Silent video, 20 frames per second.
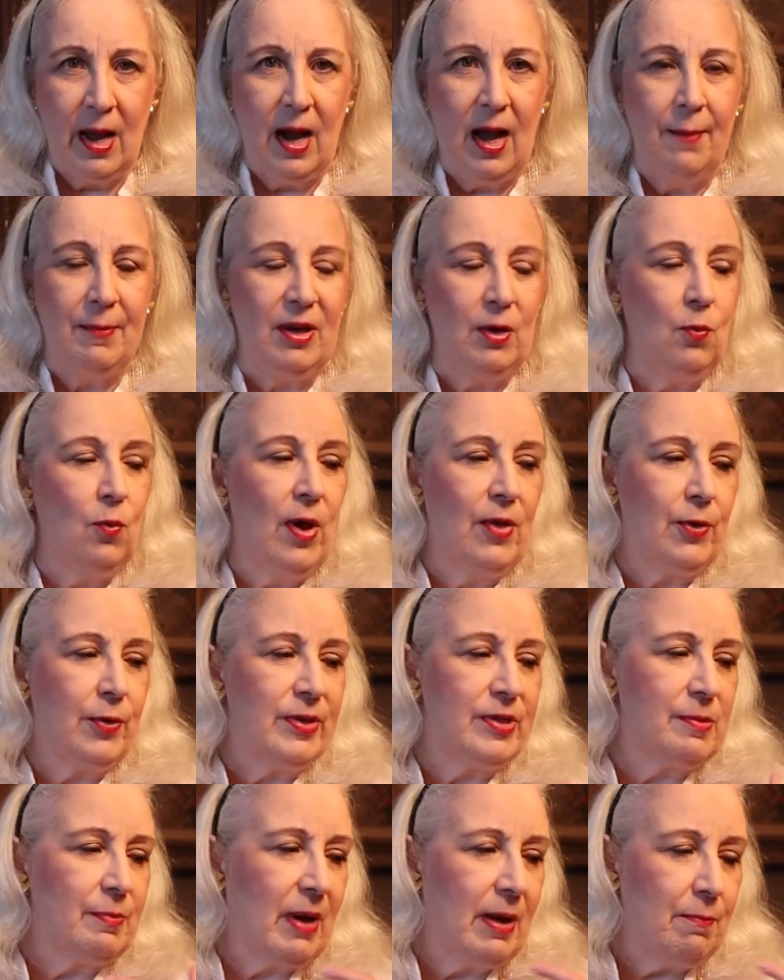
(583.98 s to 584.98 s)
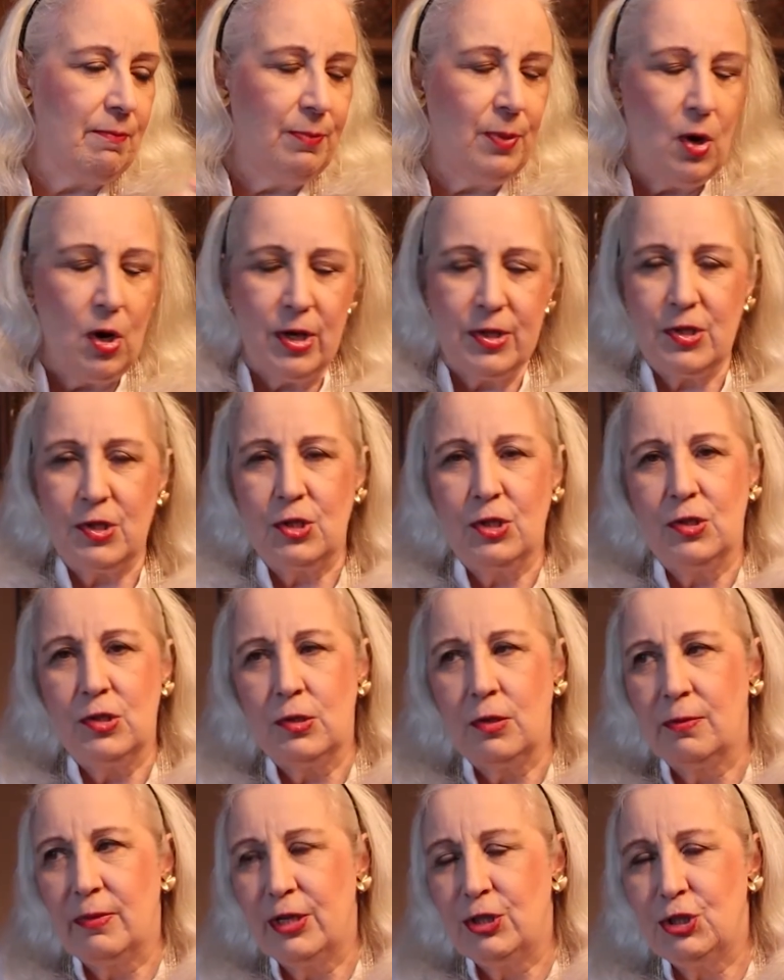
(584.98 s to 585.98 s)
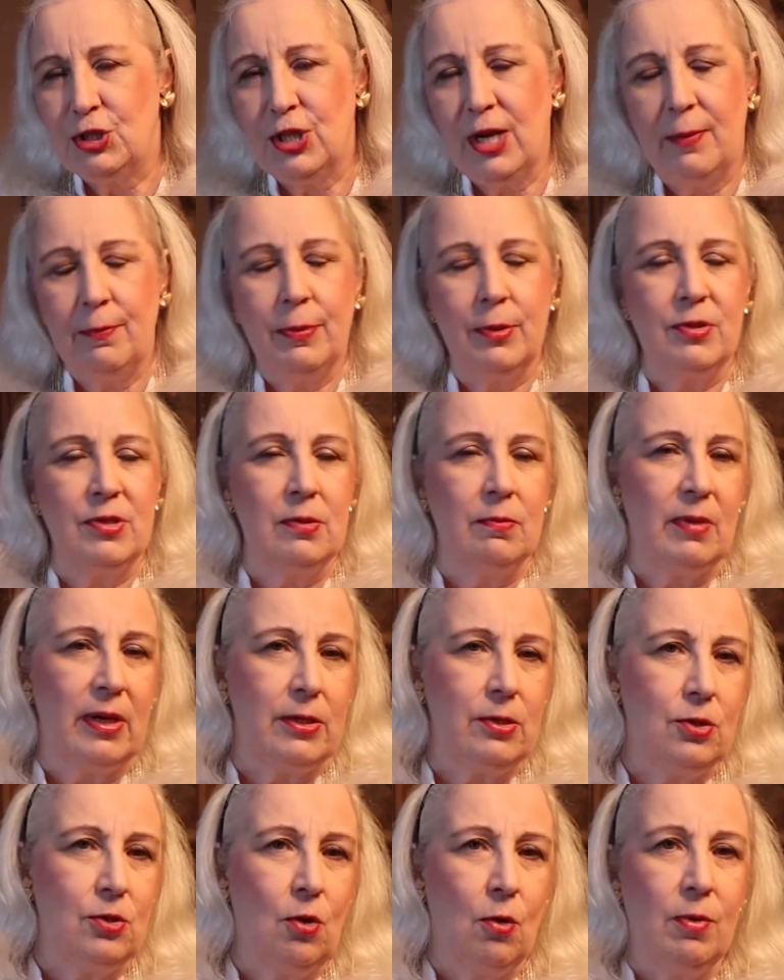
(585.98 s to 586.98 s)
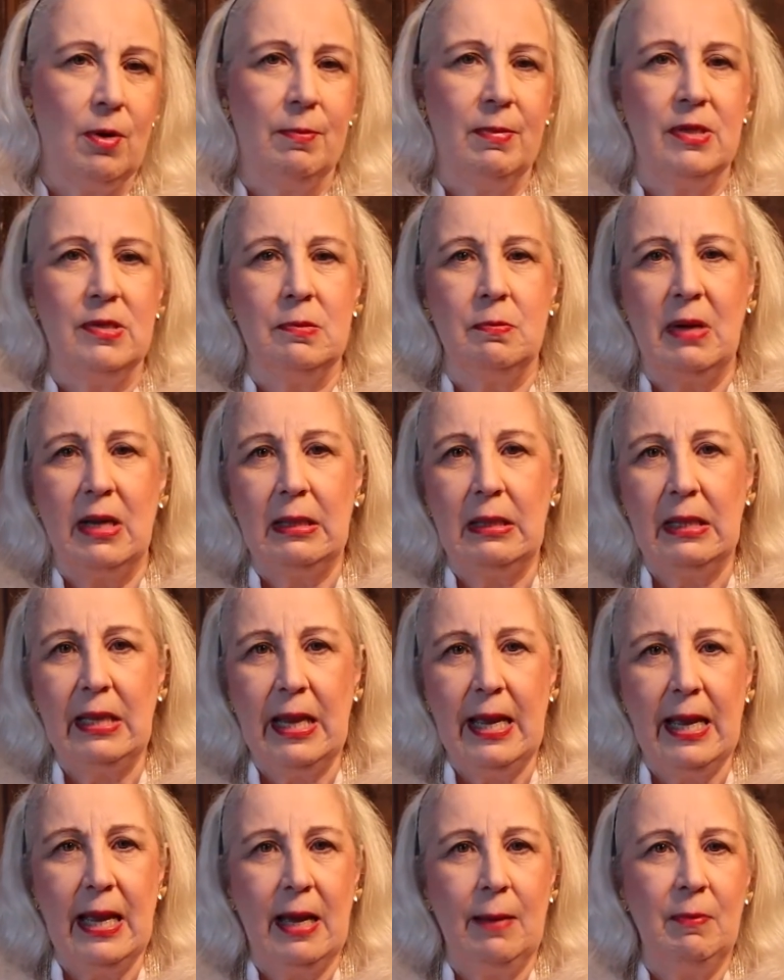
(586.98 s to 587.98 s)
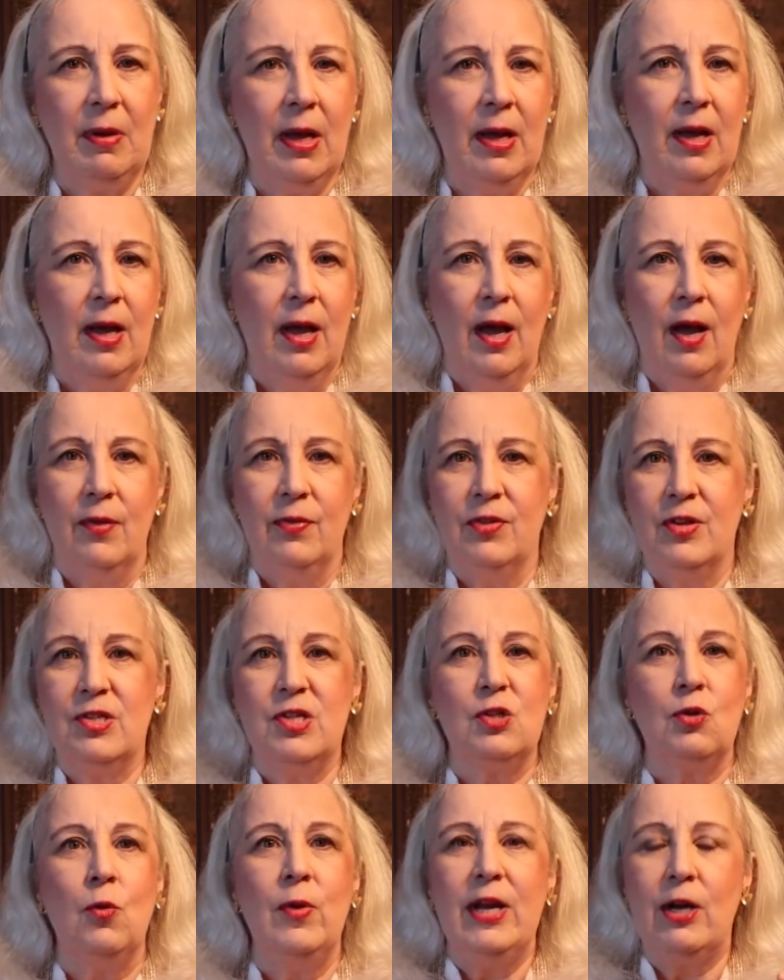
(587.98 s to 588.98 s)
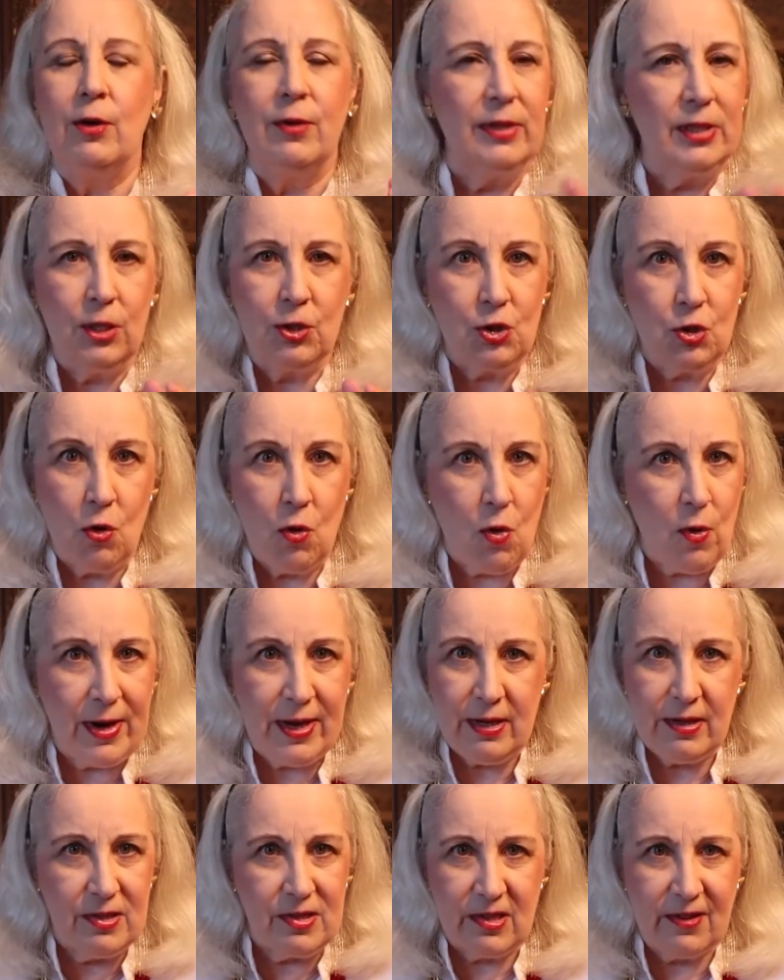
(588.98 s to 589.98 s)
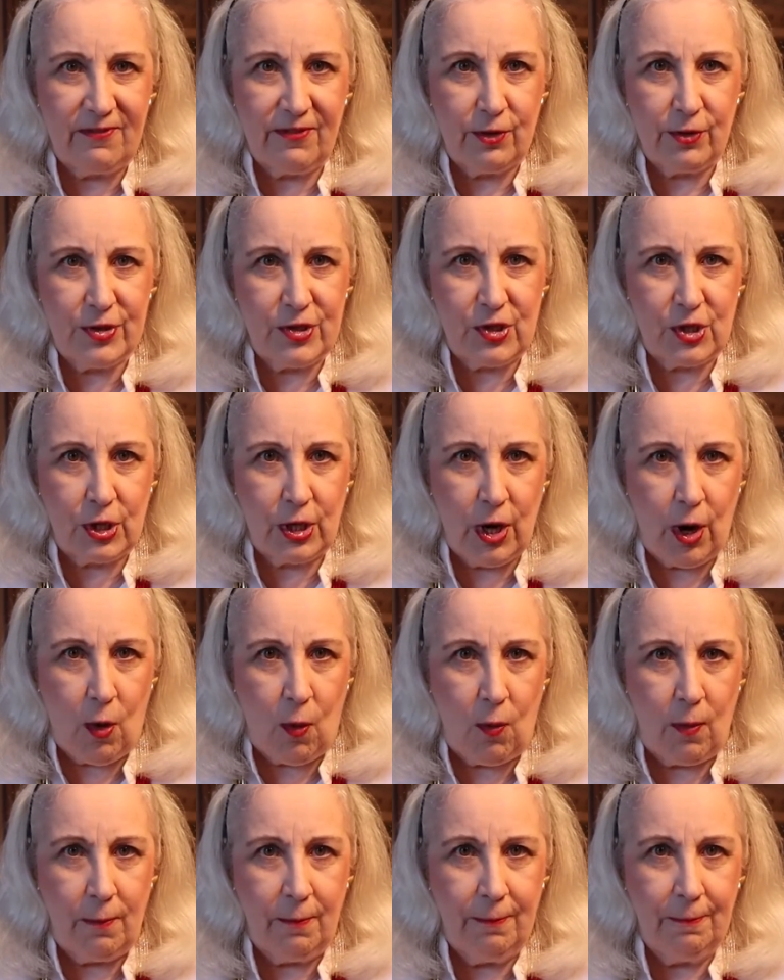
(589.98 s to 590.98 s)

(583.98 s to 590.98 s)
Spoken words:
I mean, whether it's my Bostons or my Shepherds or my Dobermans, my Lab, the squeaker in the toy is the first to go.